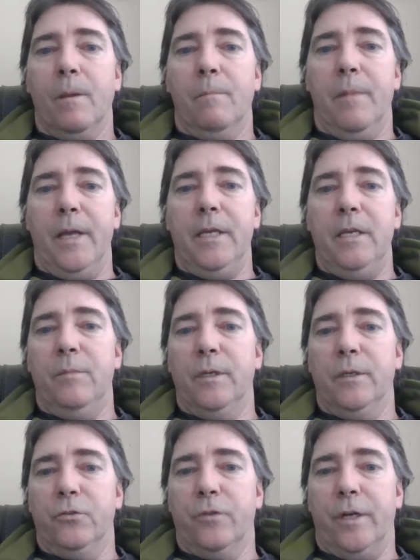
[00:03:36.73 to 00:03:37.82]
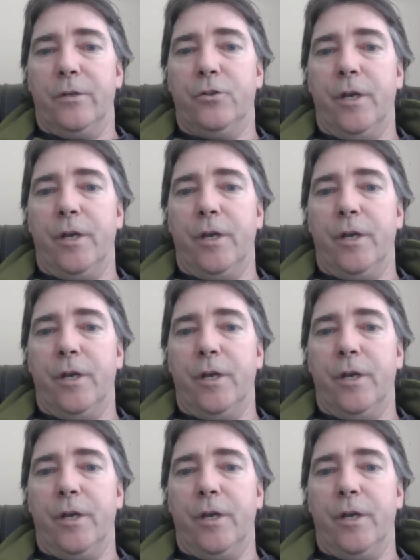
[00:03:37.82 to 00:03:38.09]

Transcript: my email address,